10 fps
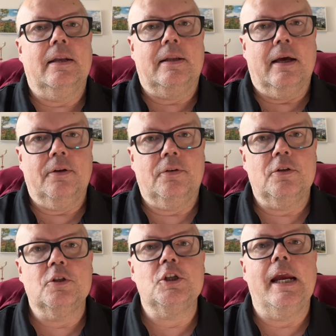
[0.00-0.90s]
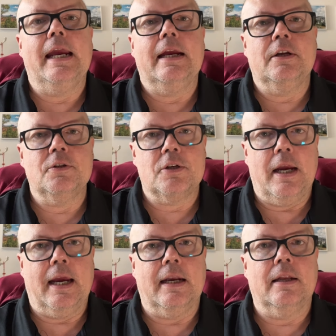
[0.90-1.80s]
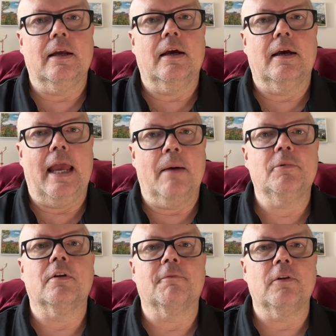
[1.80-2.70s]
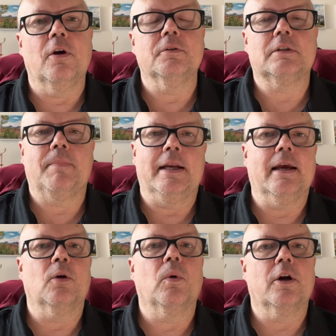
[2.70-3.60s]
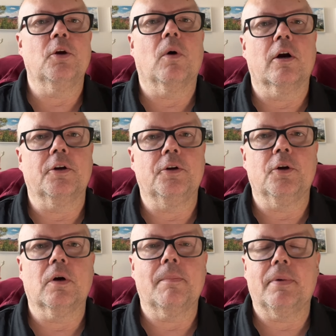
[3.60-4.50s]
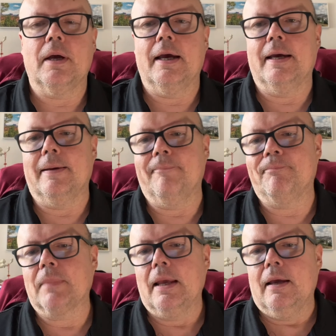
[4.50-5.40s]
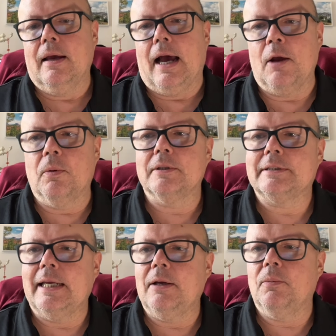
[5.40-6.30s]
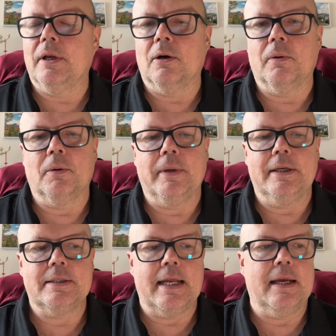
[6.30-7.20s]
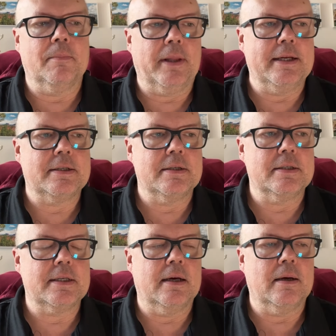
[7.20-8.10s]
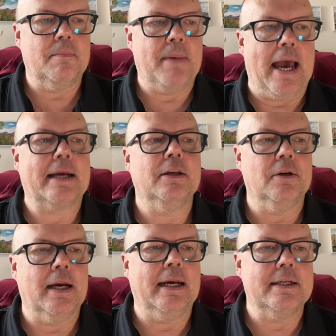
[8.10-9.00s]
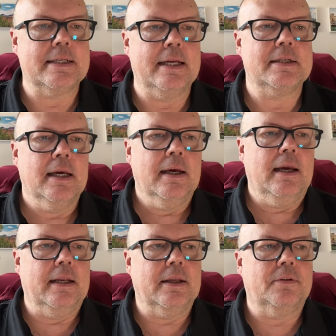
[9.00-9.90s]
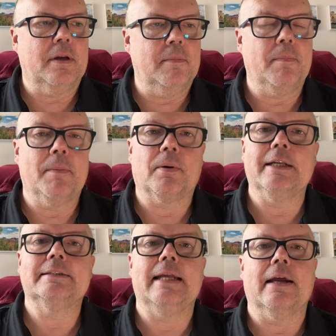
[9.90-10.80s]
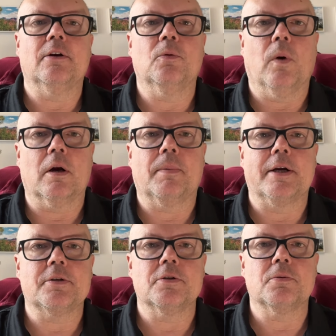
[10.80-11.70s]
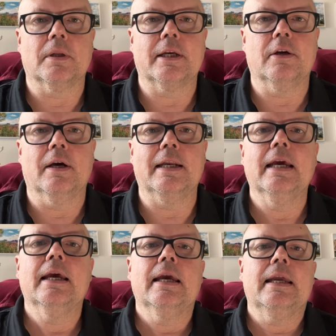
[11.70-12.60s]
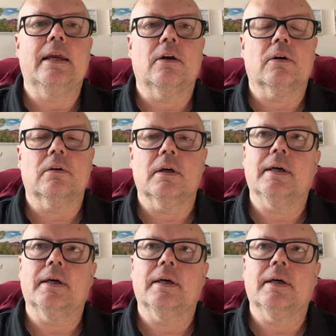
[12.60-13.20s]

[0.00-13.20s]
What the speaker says: does change, and it ebbs and flows depending on where you are in Europe. I will say, you know, when we stay in places back in the United States, it does seem to be pretty standard. Water pressure is really good. Here,